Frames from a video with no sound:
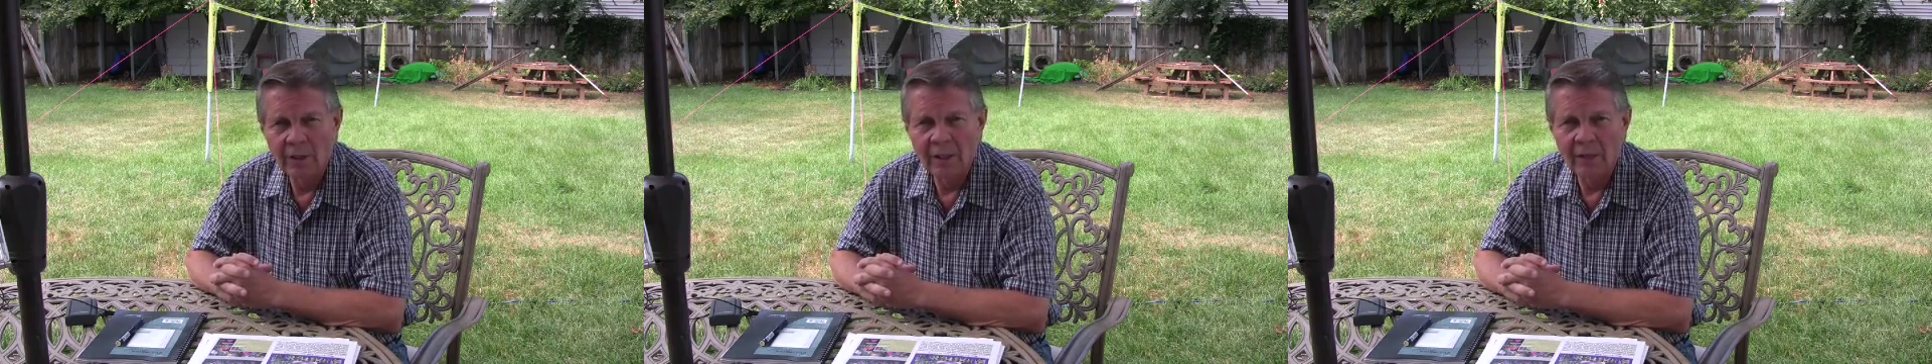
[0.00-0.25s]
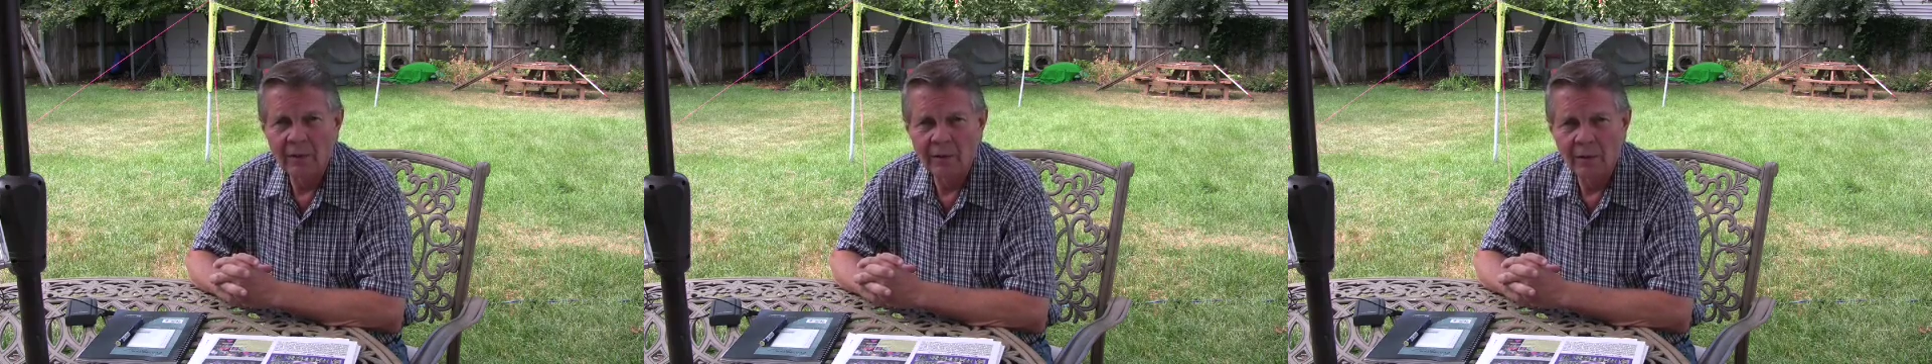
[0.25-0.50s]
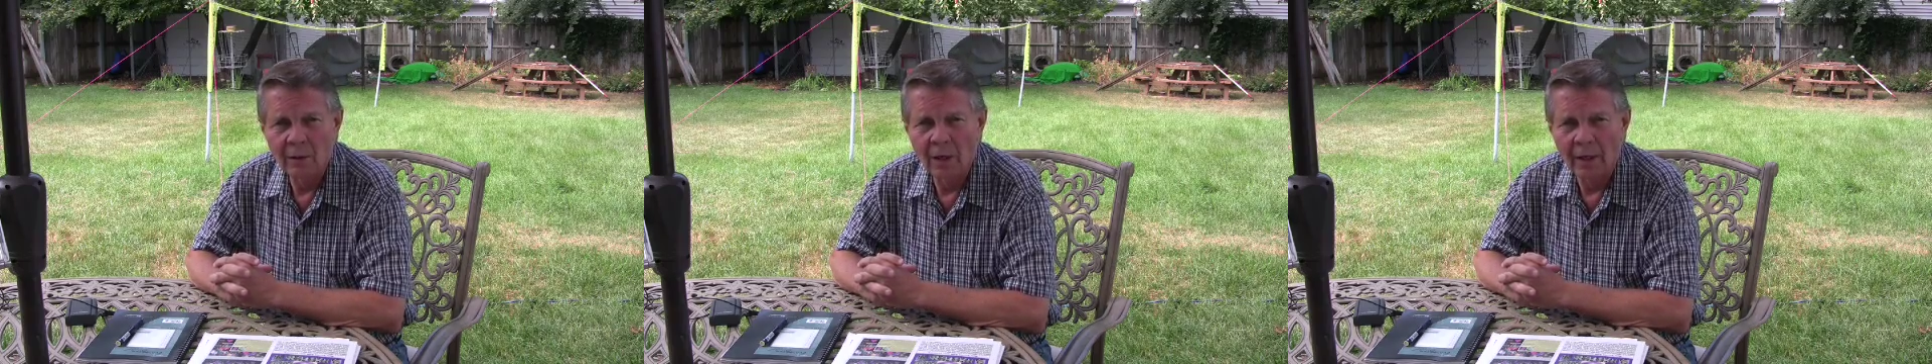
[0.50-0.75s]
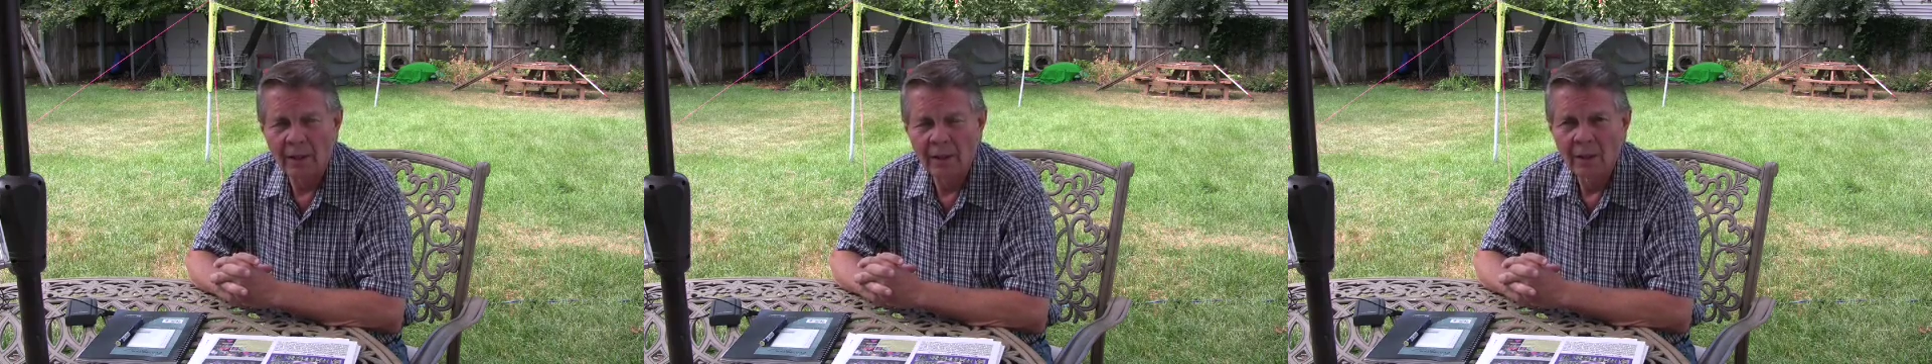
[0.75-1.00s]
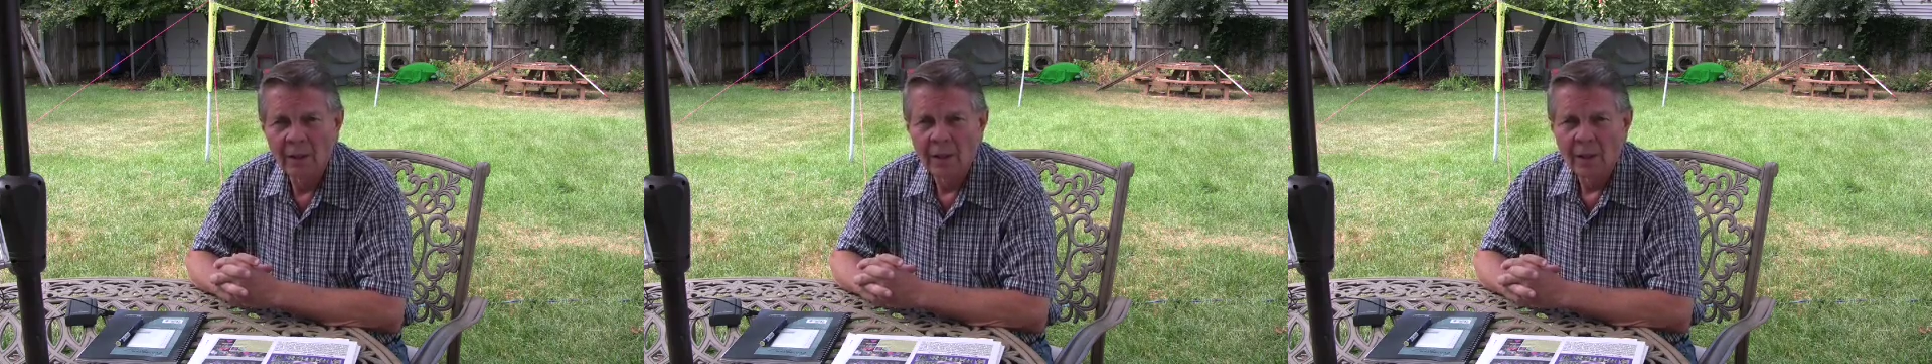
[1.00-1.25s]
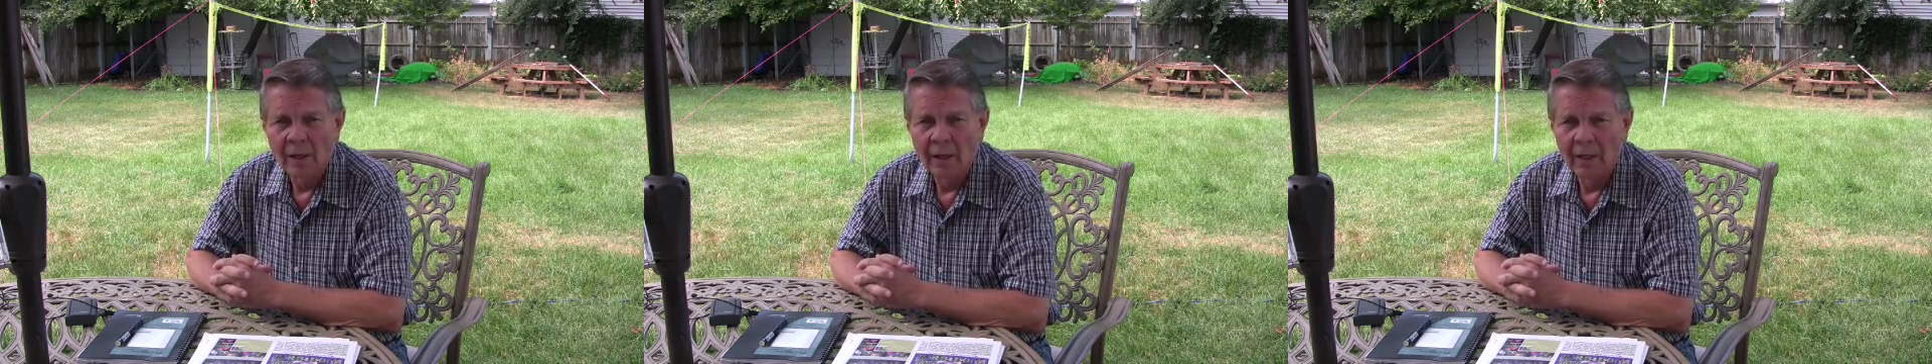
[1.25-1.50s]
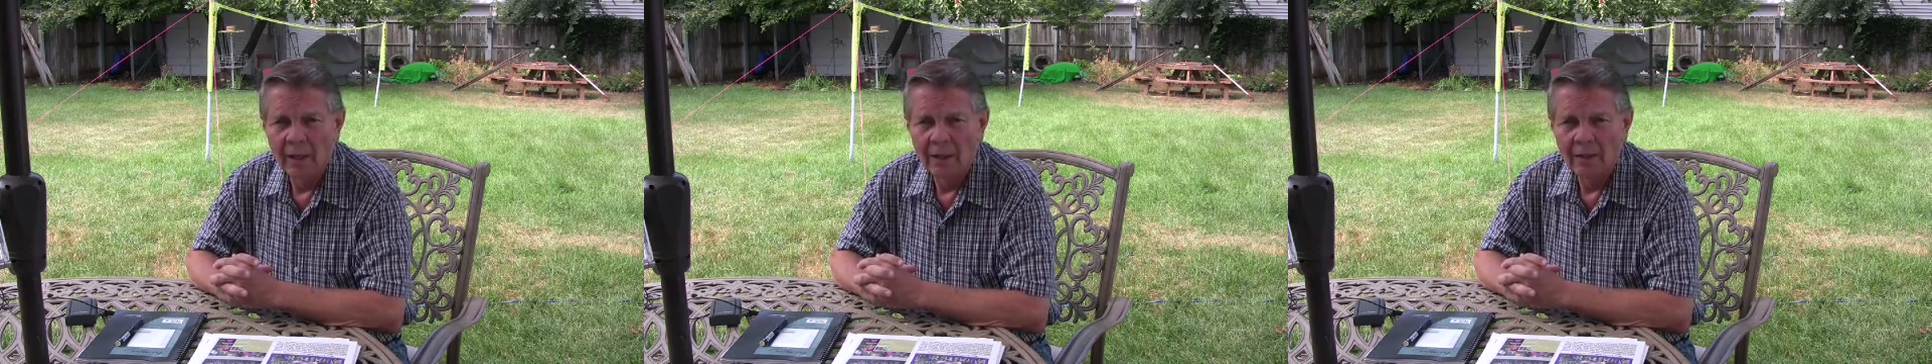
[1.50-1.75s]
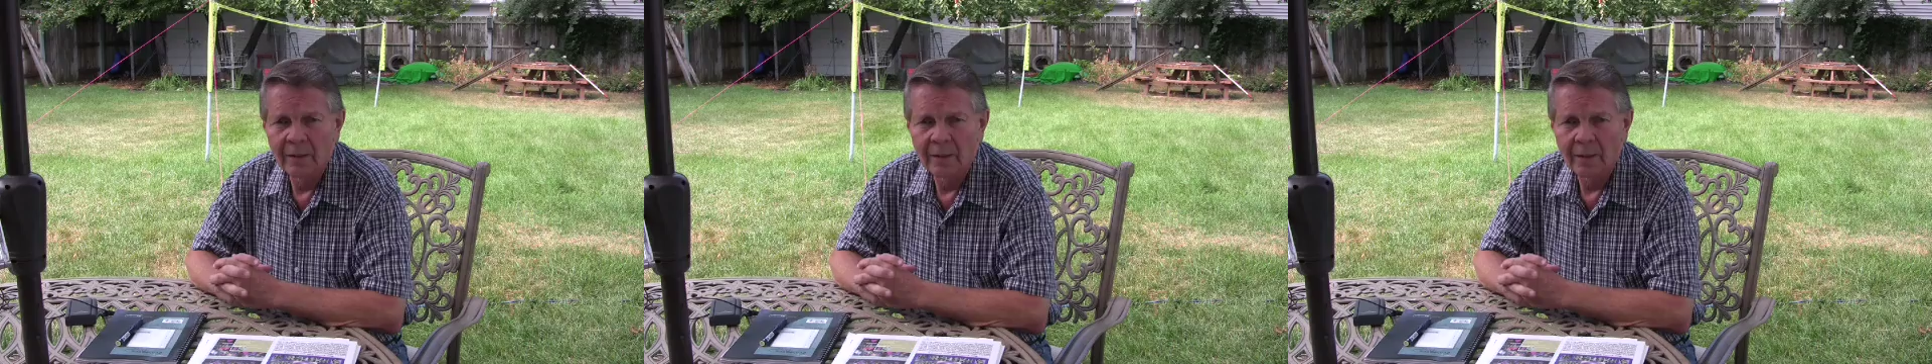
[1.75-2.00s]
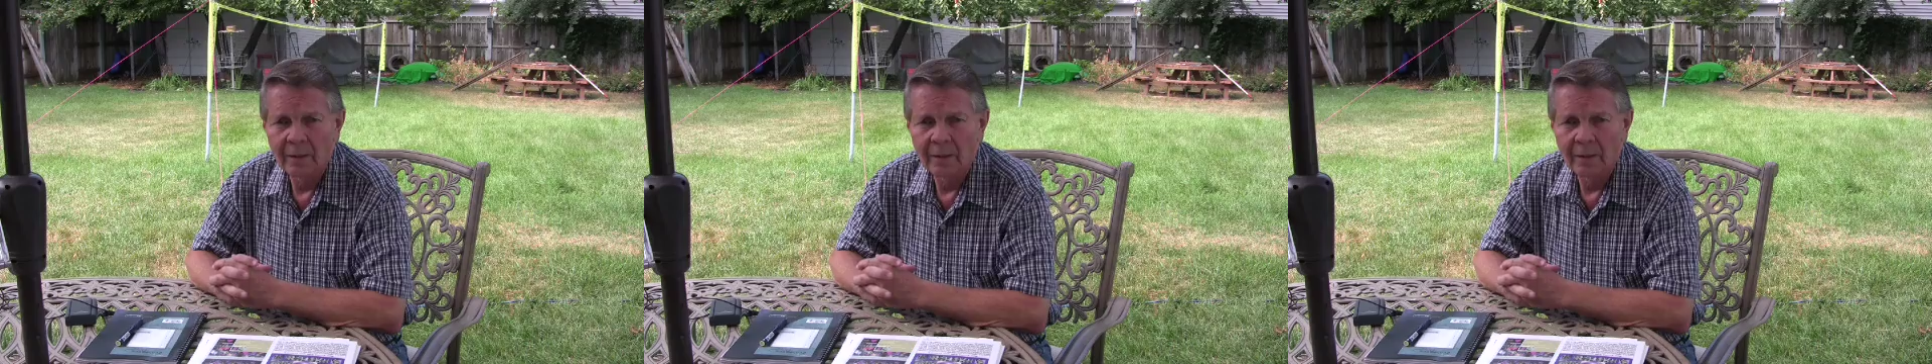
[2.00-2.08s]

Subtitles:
together and talk." And